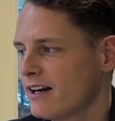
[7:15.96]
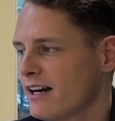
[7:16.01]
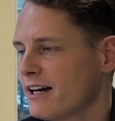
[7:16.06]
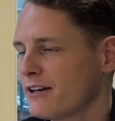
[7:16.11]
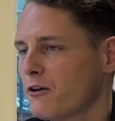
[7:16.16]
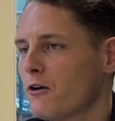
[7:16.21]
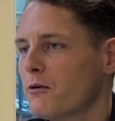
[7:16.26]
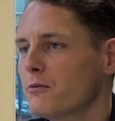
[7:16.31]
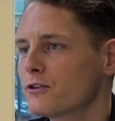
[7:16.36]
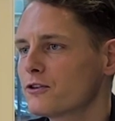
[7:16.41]
I had
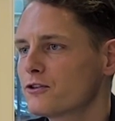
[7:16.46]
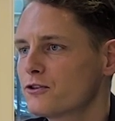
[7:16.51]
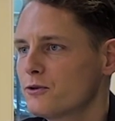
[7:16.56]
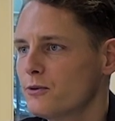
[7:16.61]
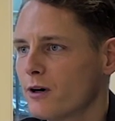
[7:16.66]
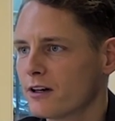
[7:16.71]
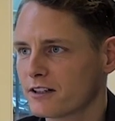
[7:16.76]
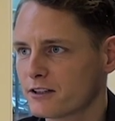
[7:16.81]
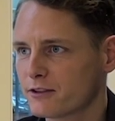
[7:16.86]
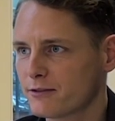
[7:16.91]
almost
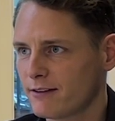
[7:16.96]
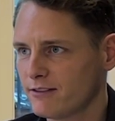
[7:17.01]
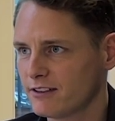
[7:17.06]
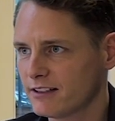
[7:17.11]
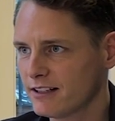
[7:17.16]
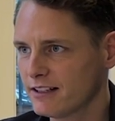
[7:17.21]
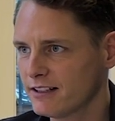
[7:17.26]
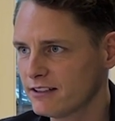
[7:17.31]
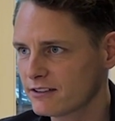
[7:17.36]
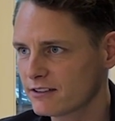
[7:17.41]
200 travel
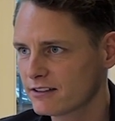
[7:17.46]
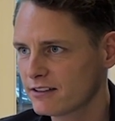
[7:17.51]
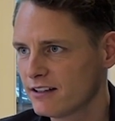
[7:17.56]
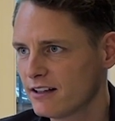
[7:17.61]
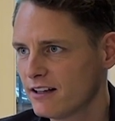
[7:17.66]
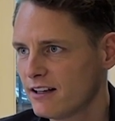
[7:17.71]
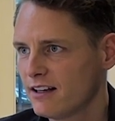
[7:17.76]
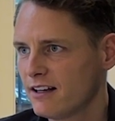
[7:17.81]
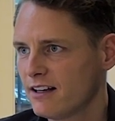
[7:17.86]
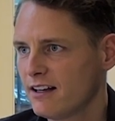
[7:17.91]
days.
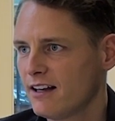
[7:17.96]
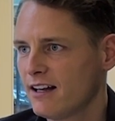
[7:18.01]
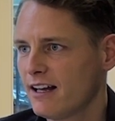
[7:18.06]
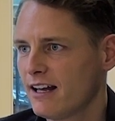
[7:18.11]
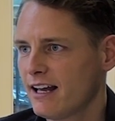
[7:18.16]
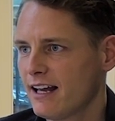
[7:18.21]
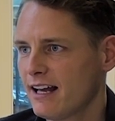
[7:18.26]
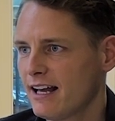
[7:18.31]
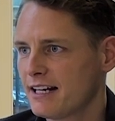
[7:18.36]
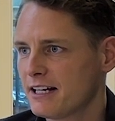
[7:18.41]

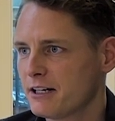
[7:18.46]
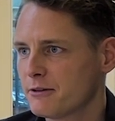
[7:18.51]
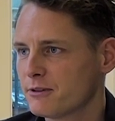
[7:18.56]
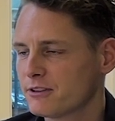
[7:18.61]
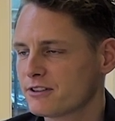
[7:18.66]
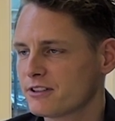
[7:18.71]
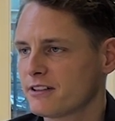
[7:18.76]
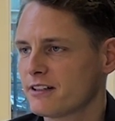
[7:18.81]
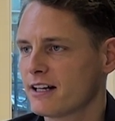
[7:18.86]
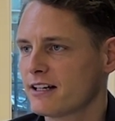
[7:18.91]
And it
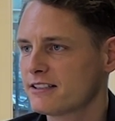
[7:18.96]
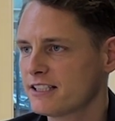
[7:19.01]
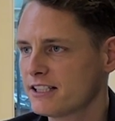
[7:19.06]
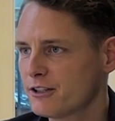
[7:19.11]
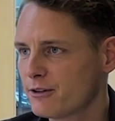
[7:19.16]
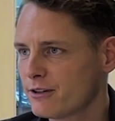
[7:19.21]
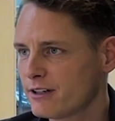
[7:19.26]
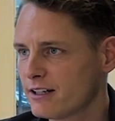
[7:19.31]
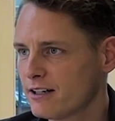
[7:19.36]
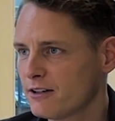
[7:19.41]
was in
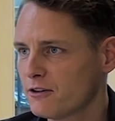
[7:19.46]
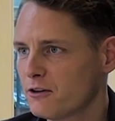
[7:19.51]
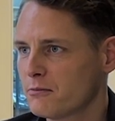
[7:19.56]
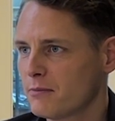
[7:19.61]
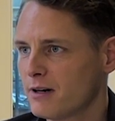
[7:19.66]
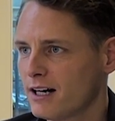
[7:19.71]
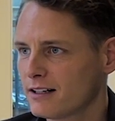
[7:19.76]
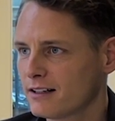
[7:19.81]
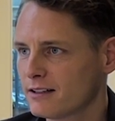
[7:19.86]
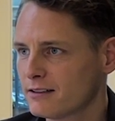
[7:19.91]
Nigeria,
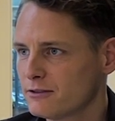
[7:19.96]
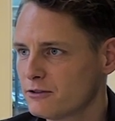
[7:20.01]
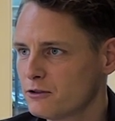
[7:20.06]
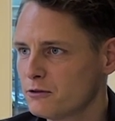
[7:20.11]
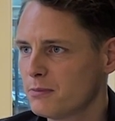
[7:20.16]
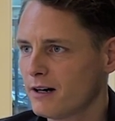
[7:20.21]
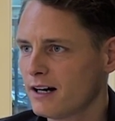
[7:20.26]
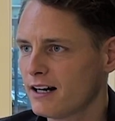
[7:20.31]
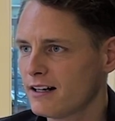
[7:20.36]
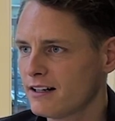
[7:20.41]
Oman,
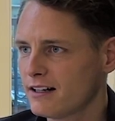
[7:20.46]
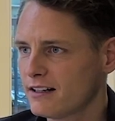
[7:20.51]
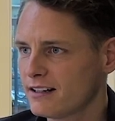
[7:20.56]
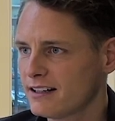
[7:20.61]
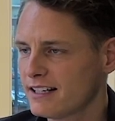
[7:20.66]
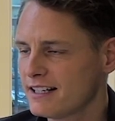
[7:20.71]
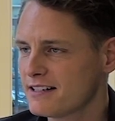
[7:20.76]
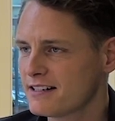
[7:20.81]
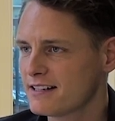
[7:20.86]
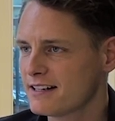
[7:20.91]
Dubai,
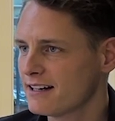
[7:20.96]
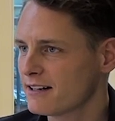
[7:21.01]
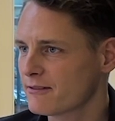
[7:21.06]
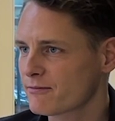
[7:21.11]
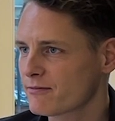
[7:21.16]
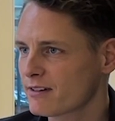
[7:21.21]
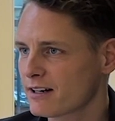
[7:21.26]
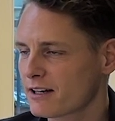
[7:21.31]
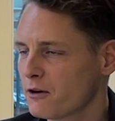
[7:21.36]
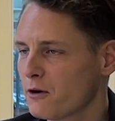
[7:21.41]
India,
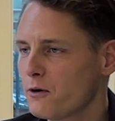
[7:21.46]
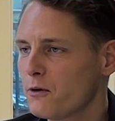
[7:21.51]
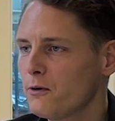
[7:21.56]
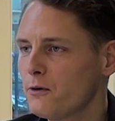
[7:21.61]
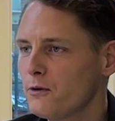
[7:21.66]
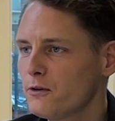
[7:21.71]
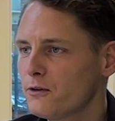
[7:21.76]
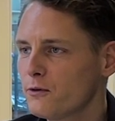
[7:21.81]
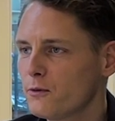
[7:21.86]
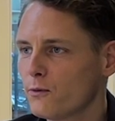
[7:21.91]
like
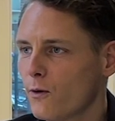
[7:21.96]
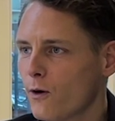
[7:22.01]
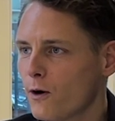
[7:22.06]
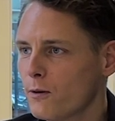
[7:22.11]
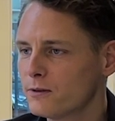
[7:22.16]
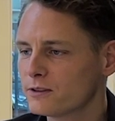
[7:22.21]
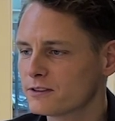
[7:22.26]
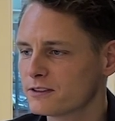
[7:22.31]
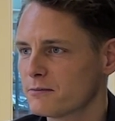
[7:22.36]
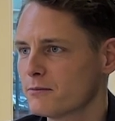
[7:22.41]
all the warmest